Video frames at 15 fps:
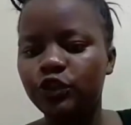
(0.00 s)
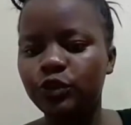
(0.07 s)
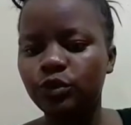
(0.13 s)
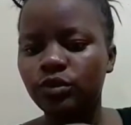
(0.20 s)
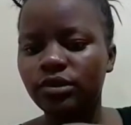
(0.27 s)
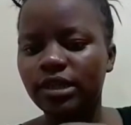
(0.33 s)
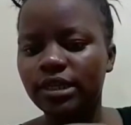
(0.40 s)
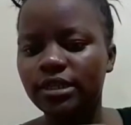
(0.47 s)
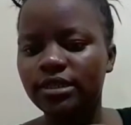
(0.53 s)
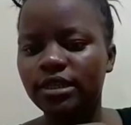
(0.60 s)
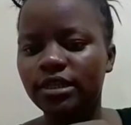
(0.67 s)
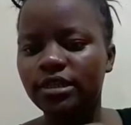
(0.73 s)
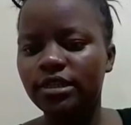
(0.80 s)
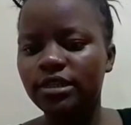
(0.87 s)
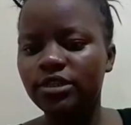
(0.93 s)
2, that is
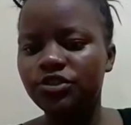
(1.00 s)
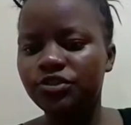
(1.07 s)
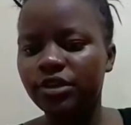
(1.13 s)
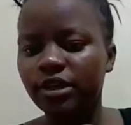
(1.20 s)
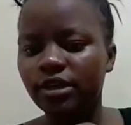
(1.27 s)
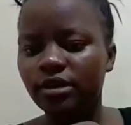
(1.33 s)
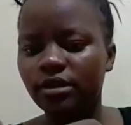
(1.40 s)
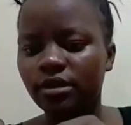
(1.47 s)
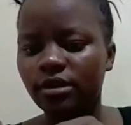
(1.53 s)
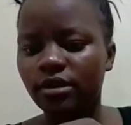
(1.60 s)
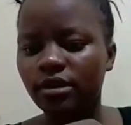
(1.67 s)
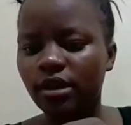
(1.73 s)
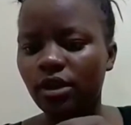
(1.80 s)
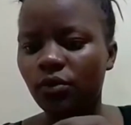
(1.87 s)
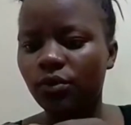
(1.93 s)
the D string.
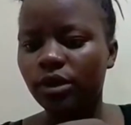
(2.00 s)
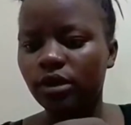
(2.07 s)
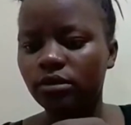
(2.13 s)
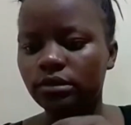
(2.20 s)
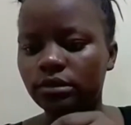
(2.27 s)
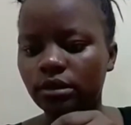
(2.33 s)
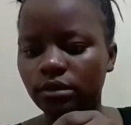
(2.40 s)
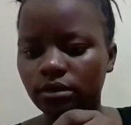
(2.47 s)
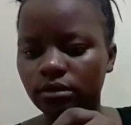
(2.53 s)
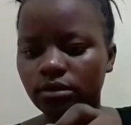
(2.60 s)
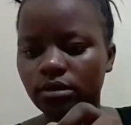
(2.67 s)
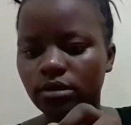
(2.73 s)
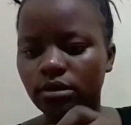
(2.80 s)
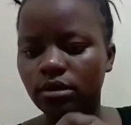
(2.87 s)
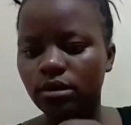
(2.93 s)
Here we go.
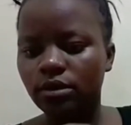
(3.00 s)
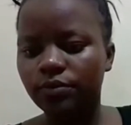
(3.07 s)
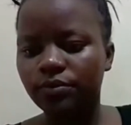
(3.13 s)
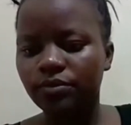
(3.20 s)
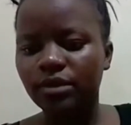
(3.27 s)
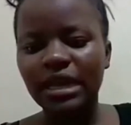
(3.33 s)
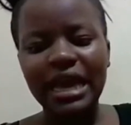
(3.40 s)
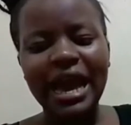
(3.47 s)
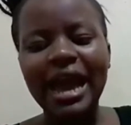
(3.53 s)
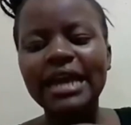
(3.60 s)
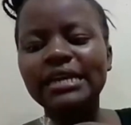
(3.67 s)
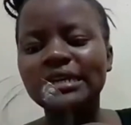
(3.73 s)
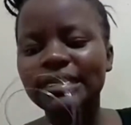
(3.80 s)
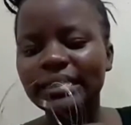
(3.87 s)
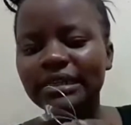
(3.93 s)
I
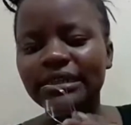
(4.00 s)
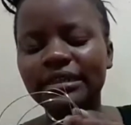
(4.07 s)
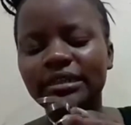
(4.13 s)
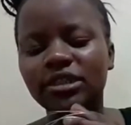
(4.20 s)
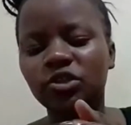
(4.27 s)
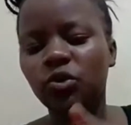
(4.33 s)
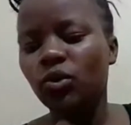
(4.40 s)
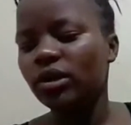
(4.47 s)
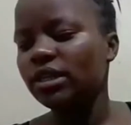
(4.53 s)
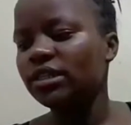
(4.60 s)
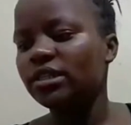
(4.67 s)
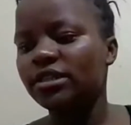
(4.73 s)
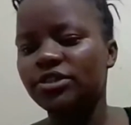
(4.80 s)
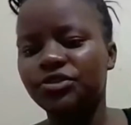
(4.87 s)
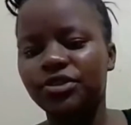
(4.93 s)
really need
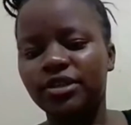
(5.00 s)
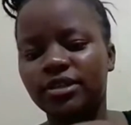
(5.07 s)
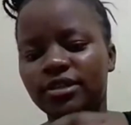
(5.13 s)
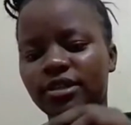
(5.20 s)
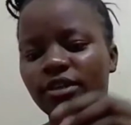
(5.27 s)
quality strings.